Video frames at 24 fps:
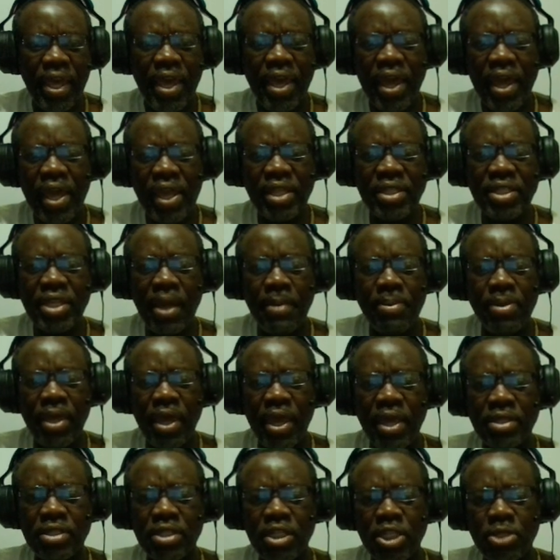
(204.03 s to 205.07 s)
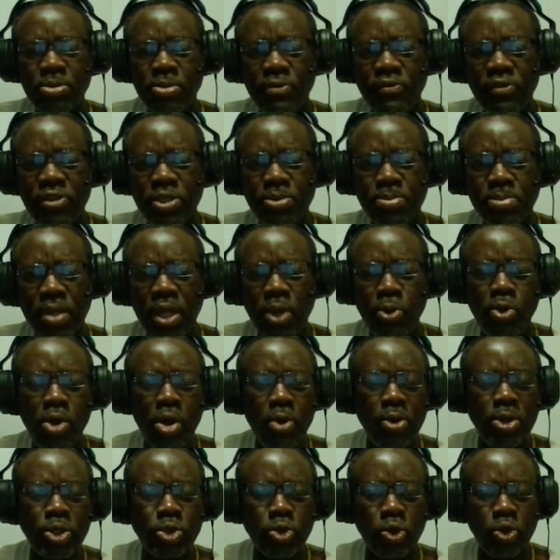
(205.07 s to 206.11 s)
anytime the a6 move is played, we
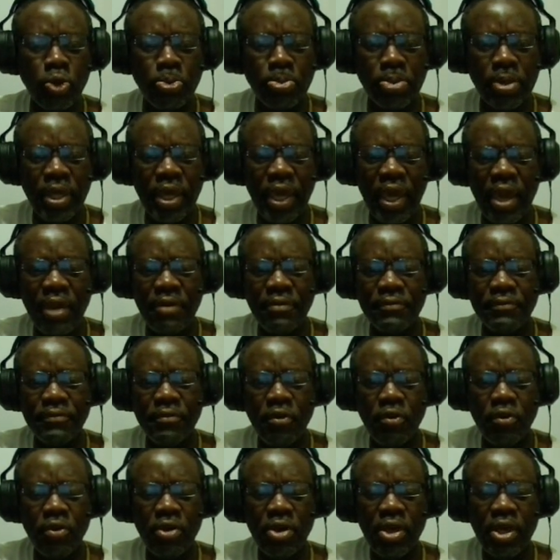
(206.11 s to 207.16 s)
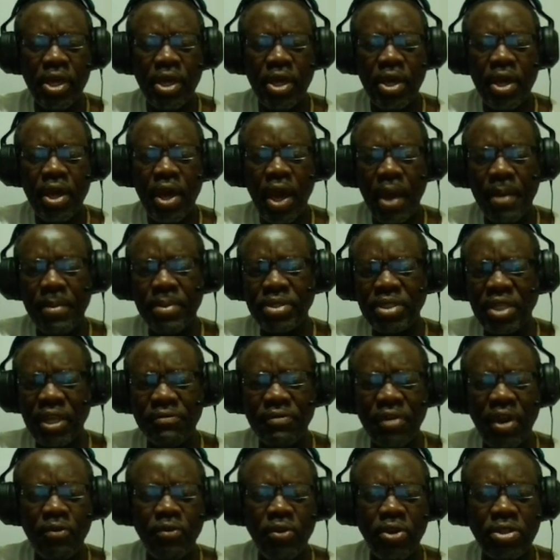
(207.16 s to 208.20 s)
always want to play a4.
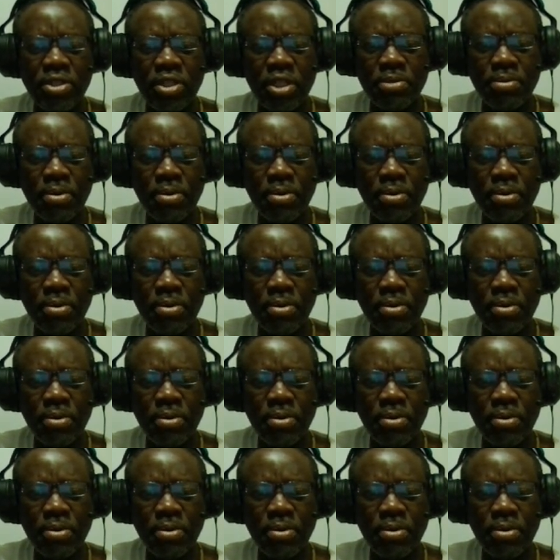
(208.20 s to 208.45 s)
Several reasons.